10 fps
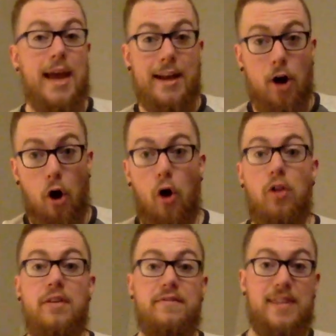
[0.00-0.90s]
And
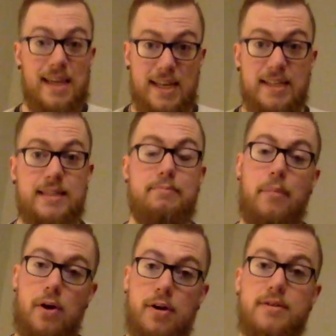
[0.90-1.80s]
all of this,
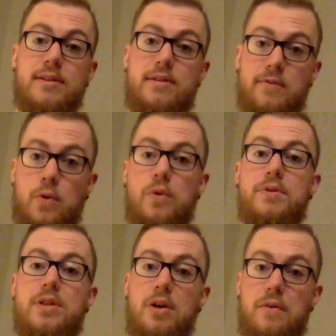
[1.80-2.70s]
Mars is of
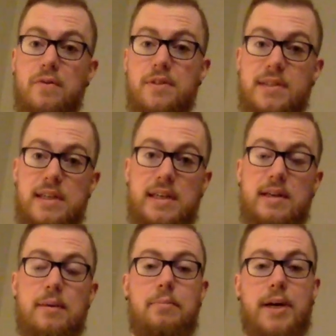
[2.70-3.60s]
course
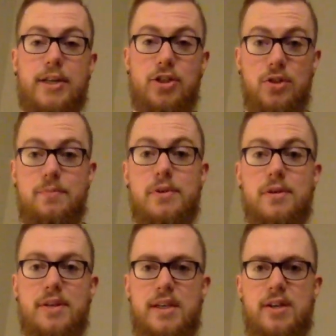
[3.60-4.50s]
overseen by
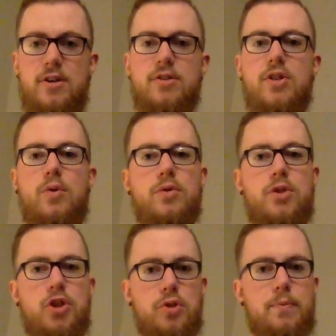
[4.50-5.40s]
Jupiter here. So
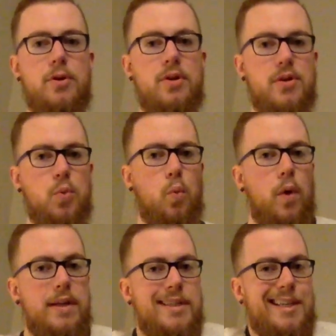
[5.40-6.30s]
Jupiter is
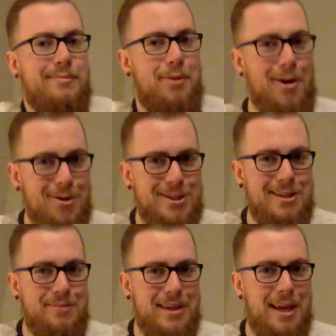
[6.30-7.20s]
wanting Mars to
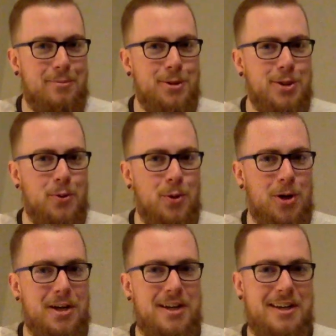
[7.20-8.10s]
be able to
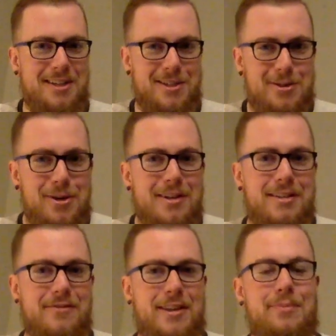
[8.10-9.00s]
work
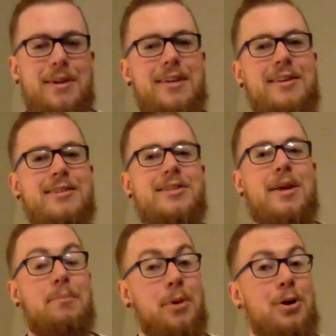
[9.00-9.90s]
constructively because
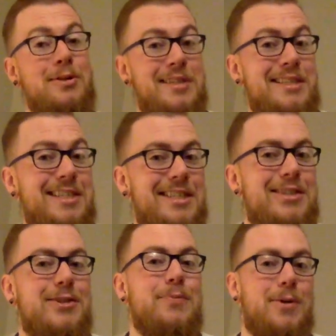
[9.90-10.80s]
Mars is in
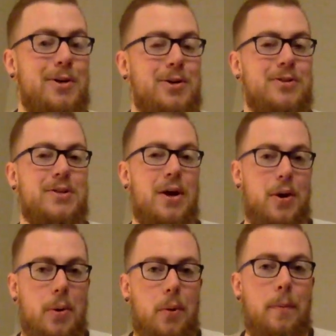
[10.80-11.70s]
Jupiter's
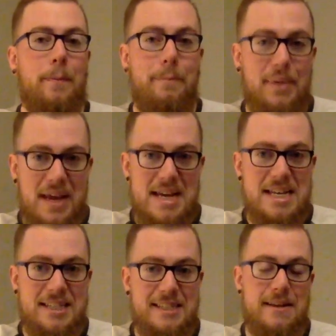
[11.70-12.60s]
home
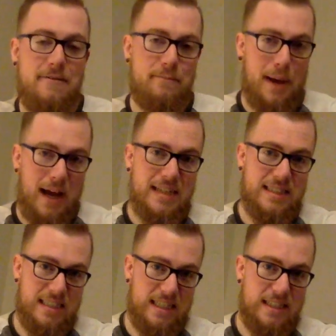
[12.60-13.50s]
base of
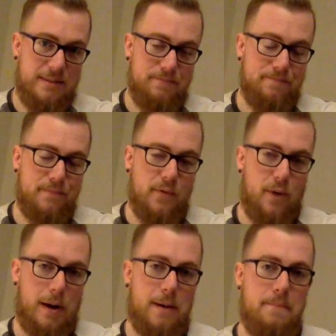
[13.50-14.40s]
Pisces,
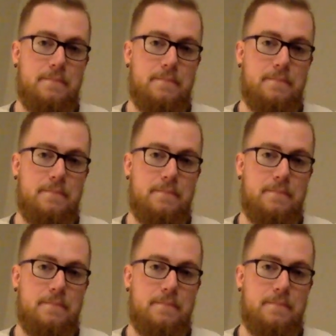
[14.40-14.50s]
right?